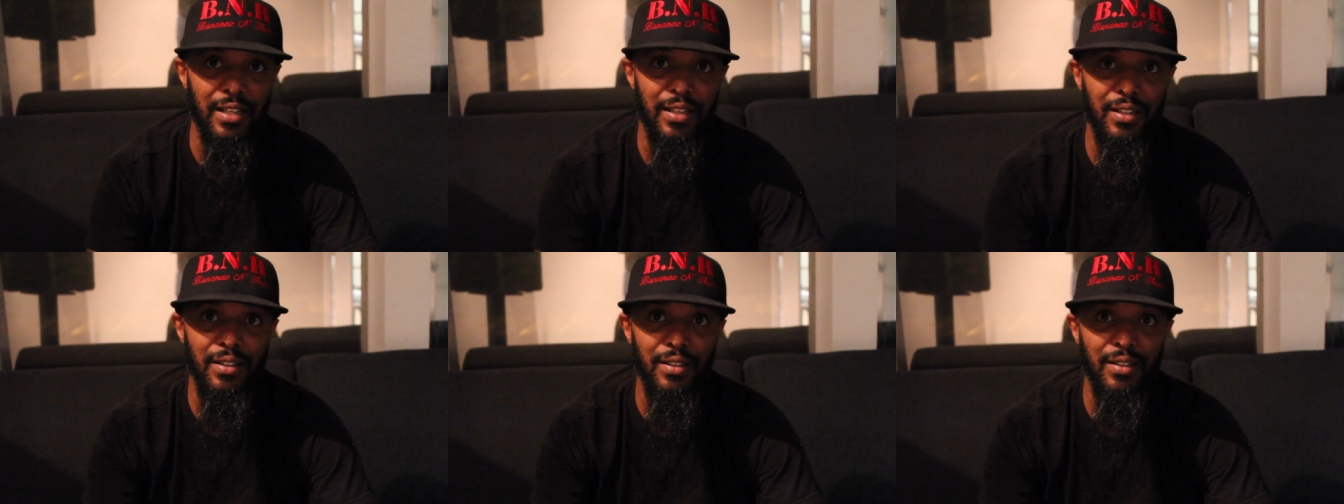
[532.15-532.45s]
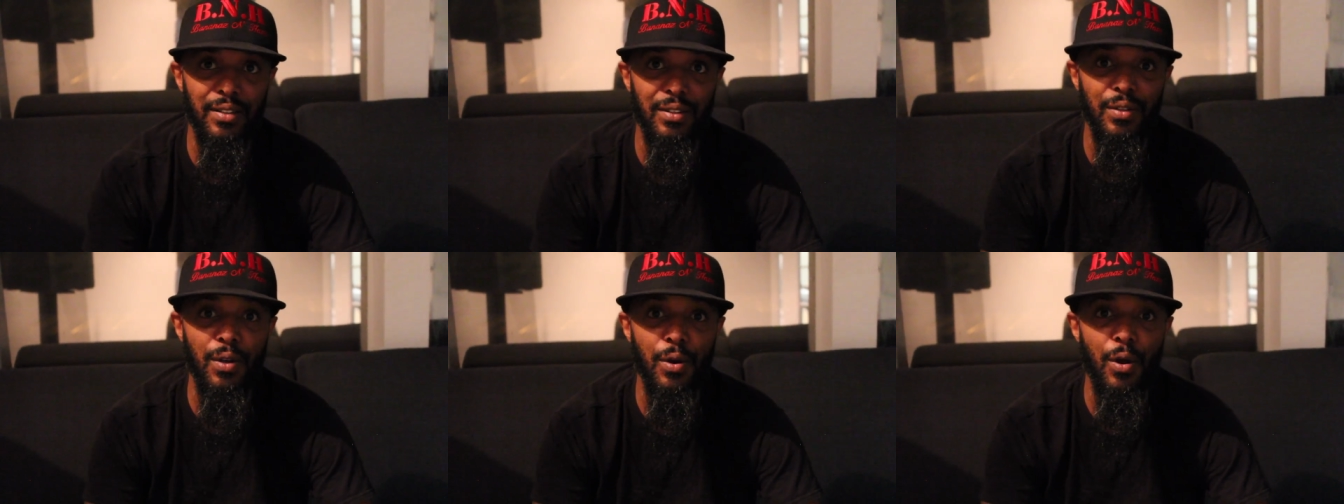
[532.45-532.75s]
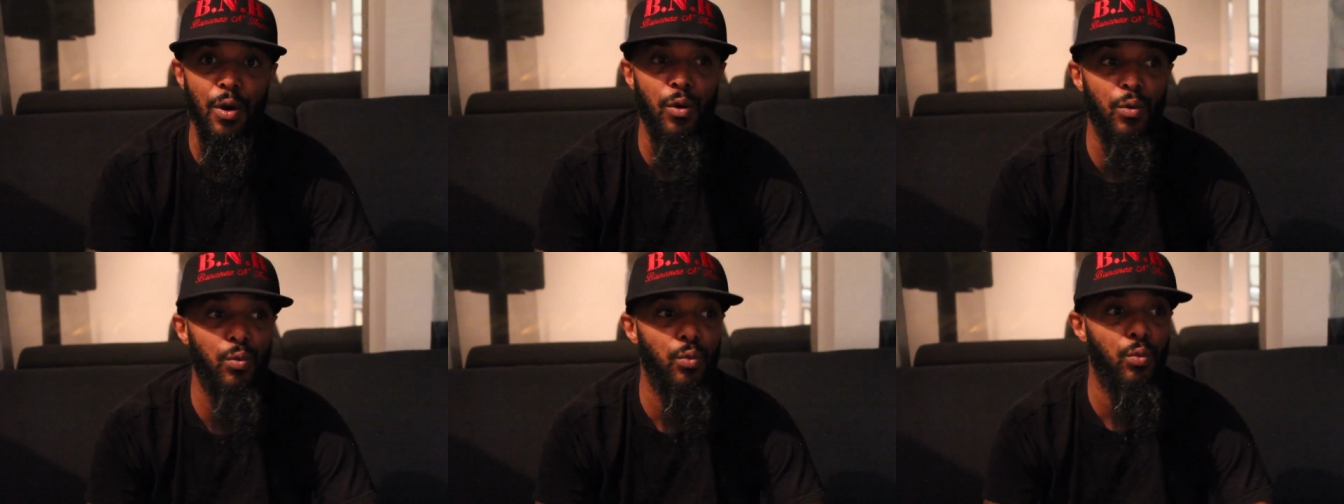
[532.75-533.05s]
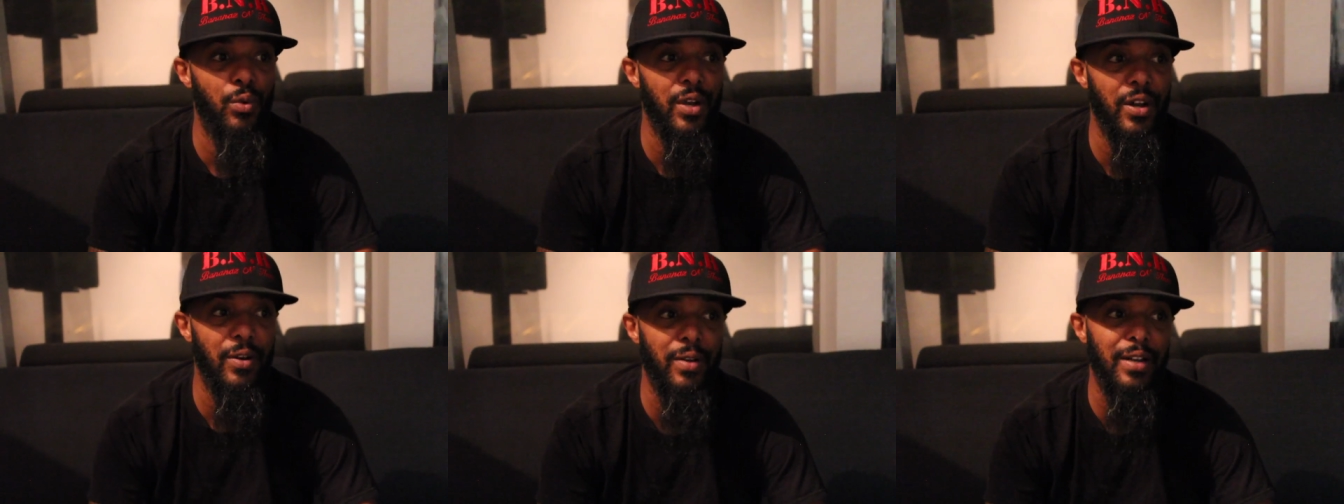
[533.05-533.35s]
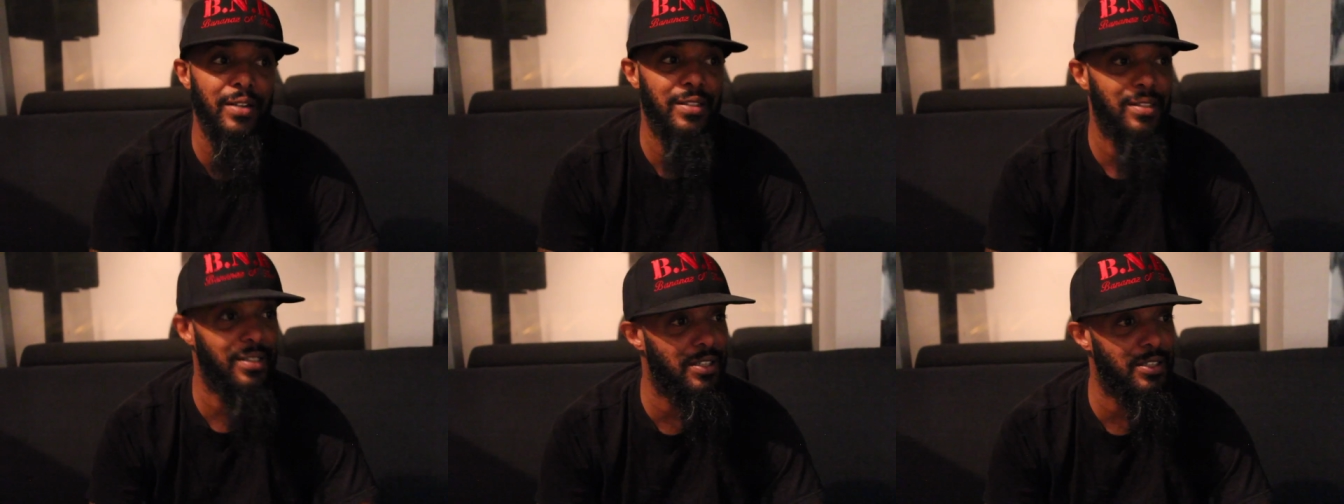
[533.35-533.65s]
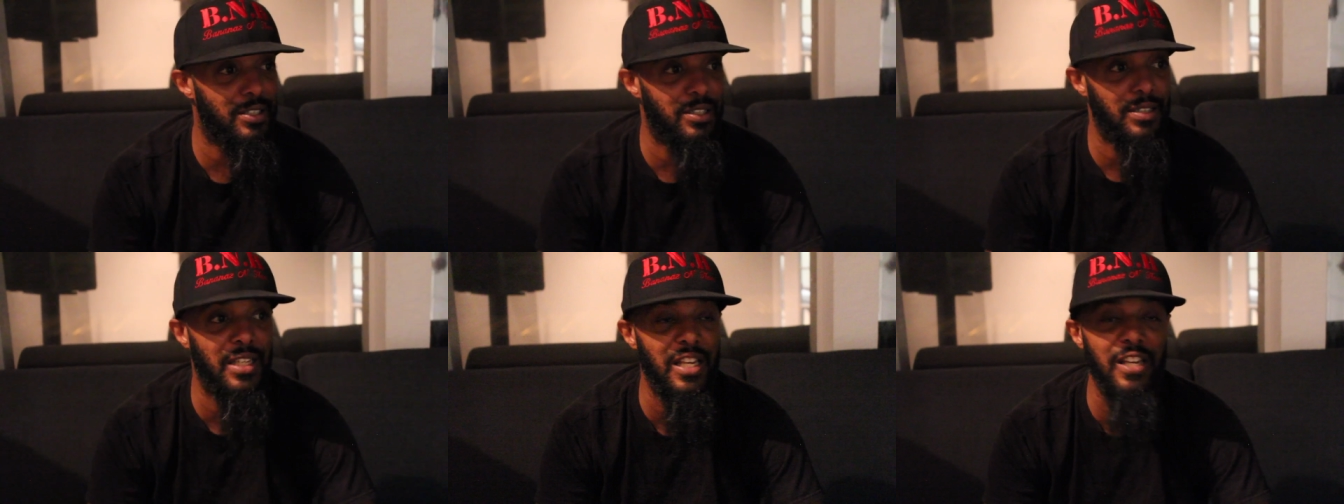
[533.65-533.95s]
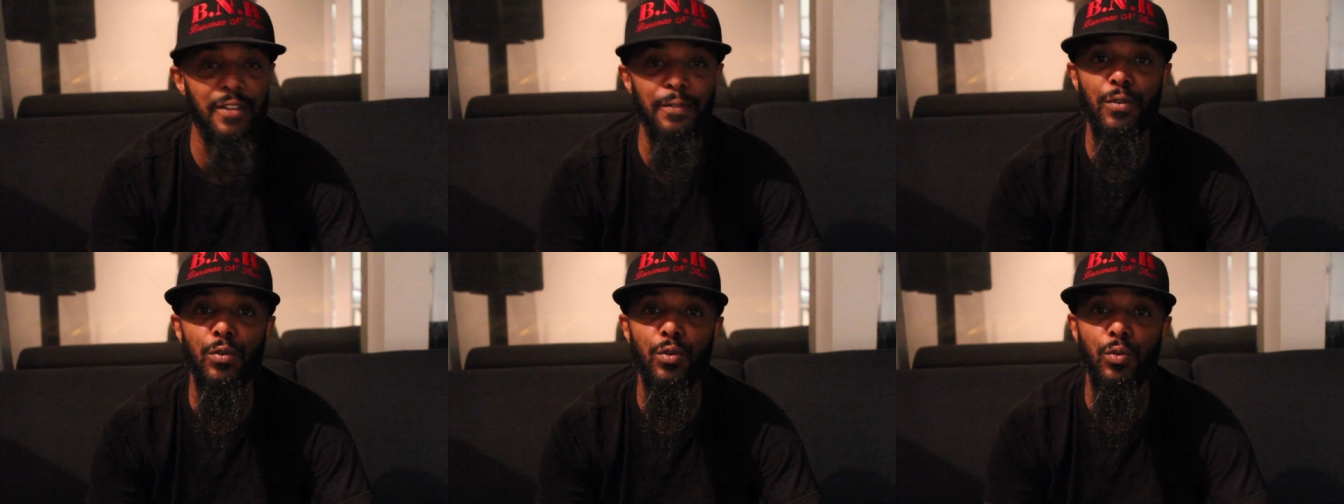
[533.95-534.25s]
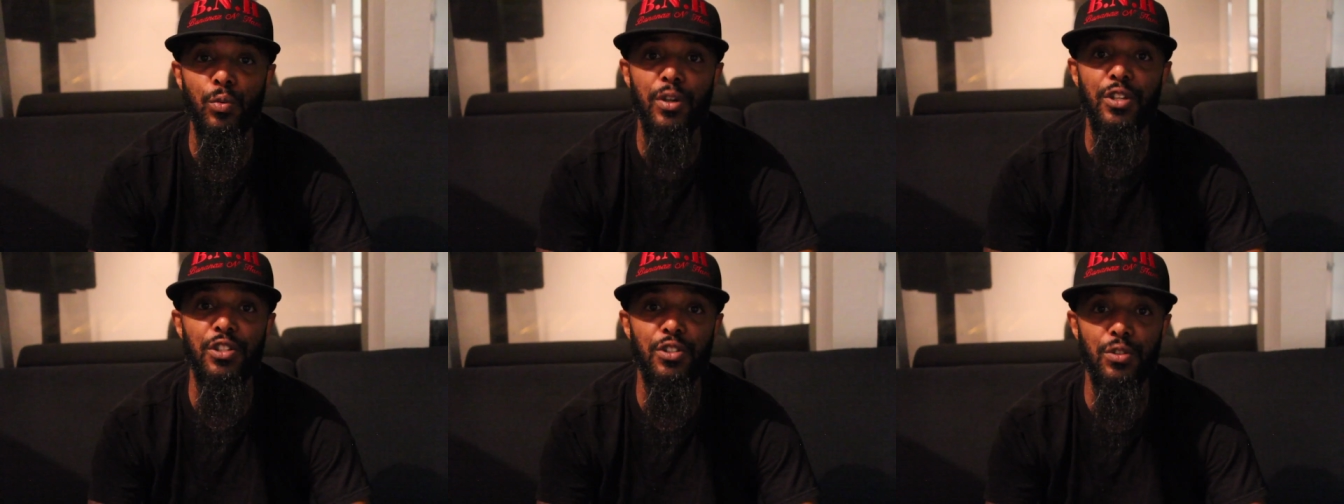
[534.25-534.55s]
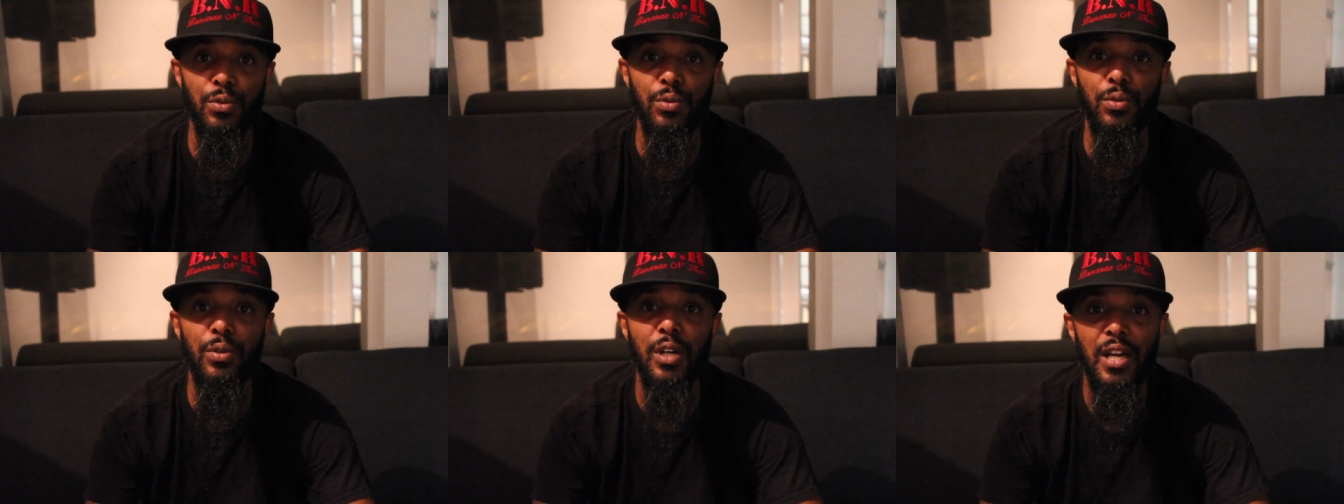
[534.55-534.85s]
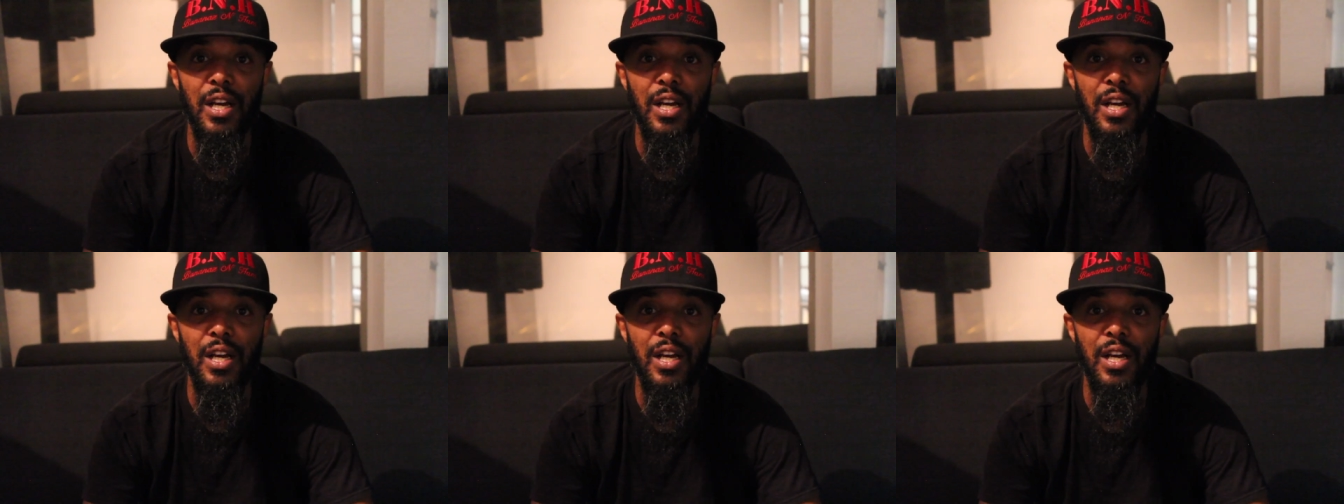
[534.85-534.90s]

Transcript: Mm. You know, we're here to just give you what you